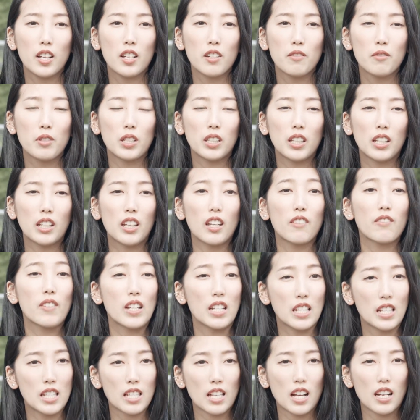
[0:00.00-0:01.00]
really give
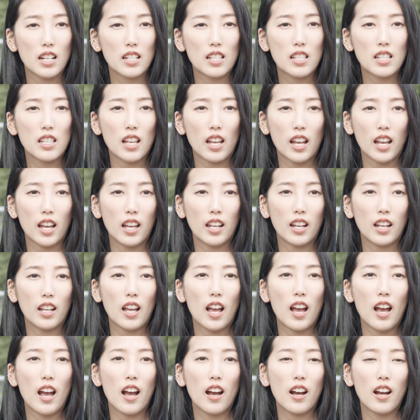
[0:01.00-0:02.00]
insights and
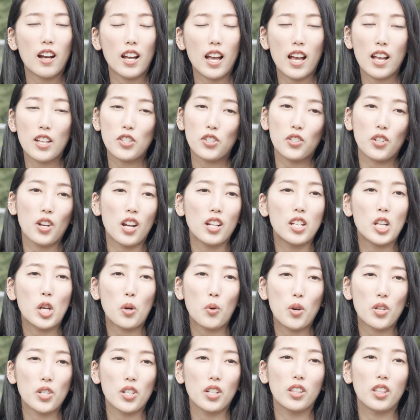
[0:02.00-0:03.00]
answer any
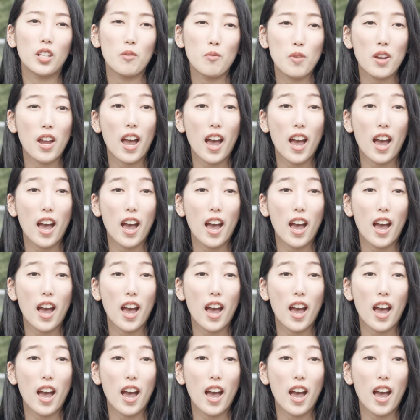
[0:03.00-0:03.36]
question that we